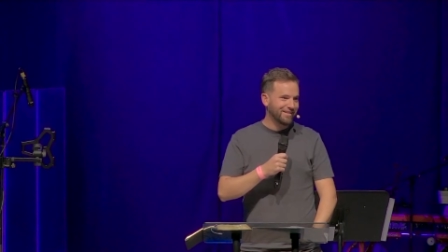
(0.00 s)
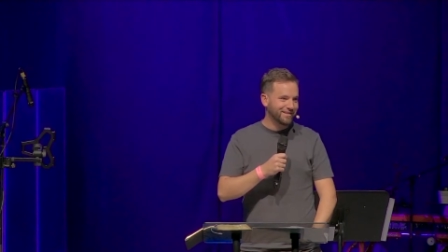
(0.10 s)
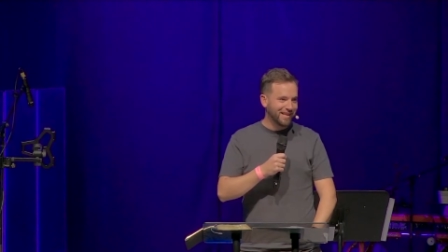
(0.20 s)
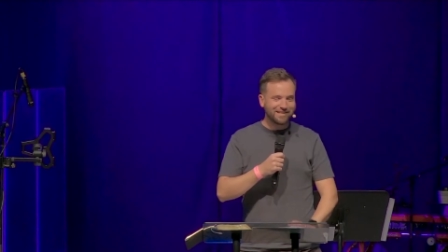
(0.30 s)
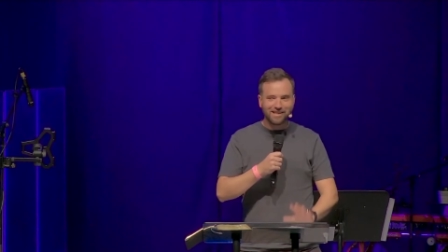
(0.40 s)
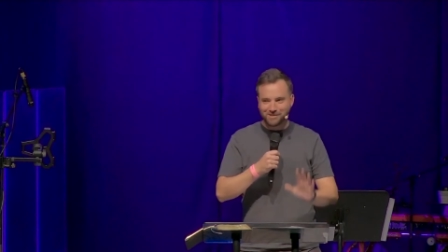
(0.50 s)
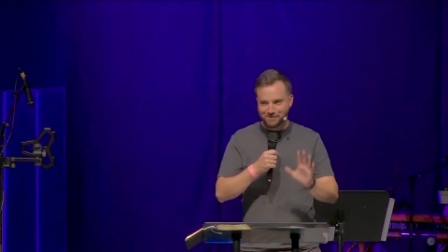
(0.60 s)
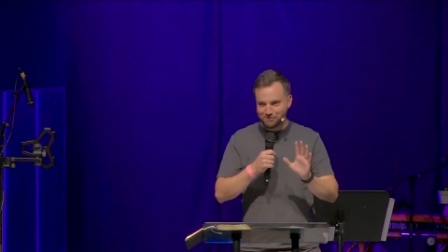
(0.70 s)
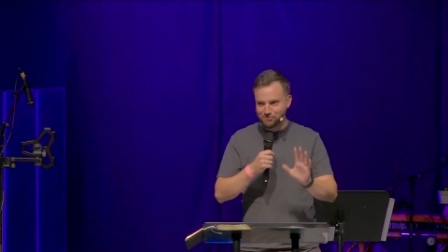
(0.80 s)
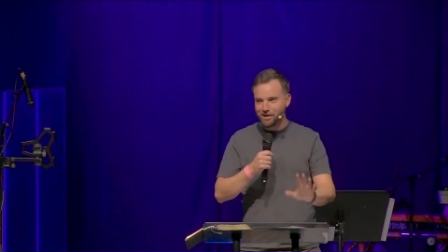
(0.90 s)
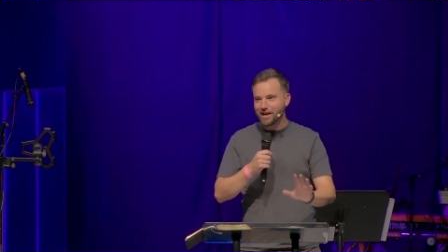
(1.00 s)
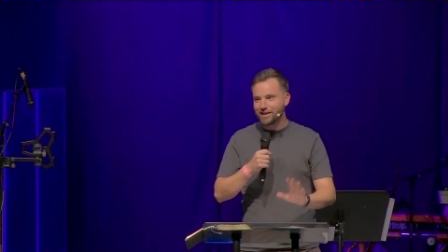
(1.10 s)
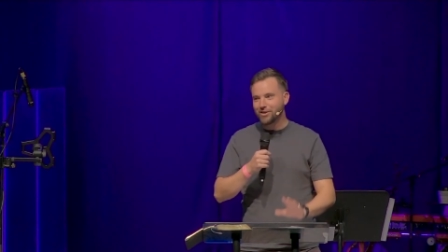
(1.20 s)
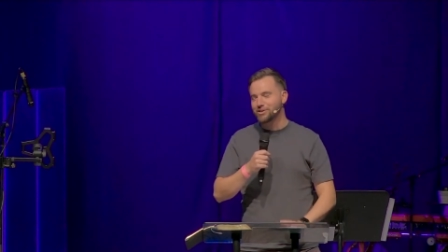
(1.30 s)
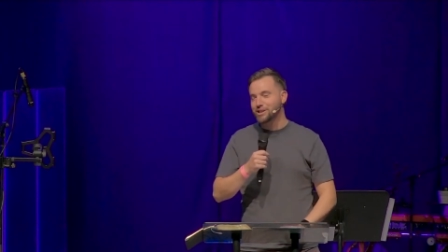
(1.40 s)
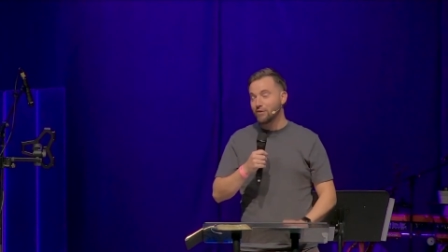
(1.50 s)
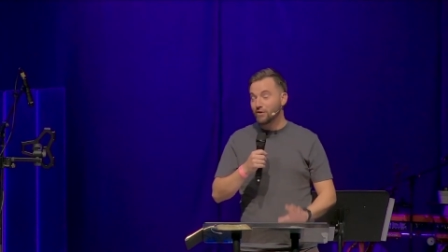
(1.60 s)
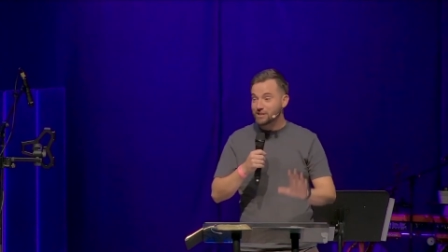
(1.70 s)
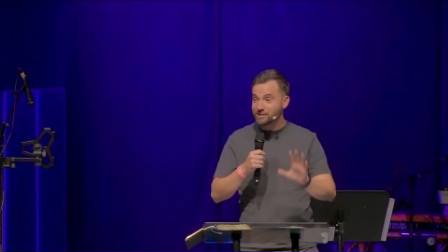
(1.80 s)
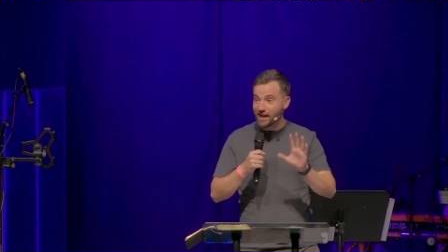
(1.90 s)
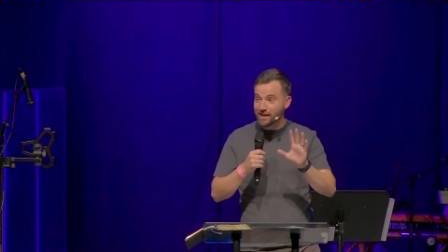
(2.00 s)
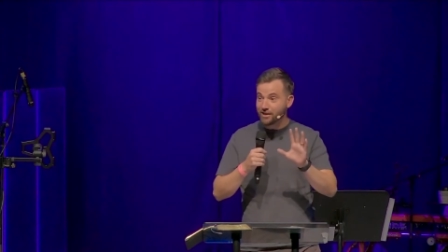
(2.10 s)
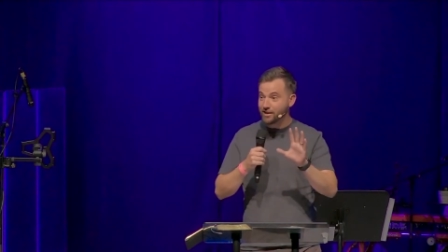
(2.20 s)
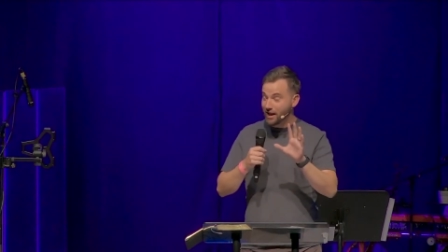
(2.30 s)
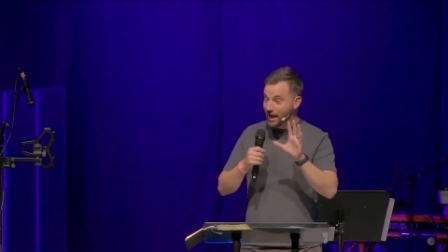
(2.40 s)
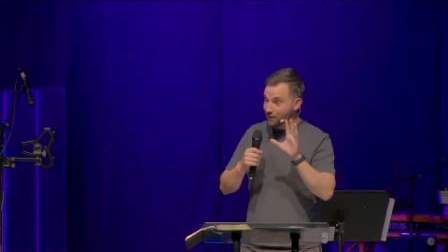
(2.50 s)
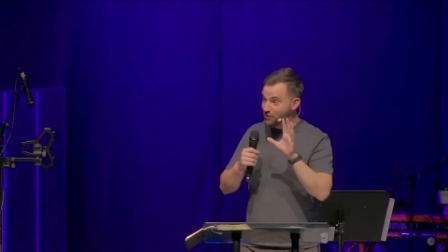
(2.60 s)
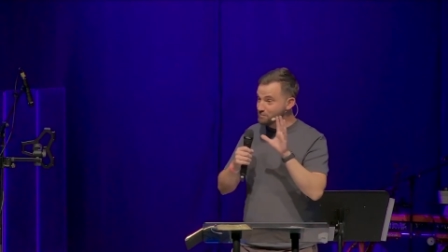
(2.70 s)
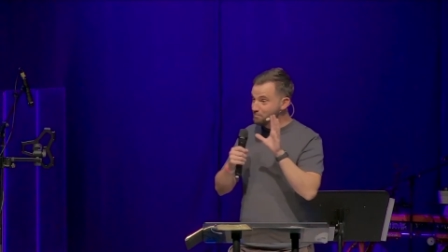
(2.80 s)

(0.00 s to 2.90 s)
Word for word: this is really good stuff. It's taken, it was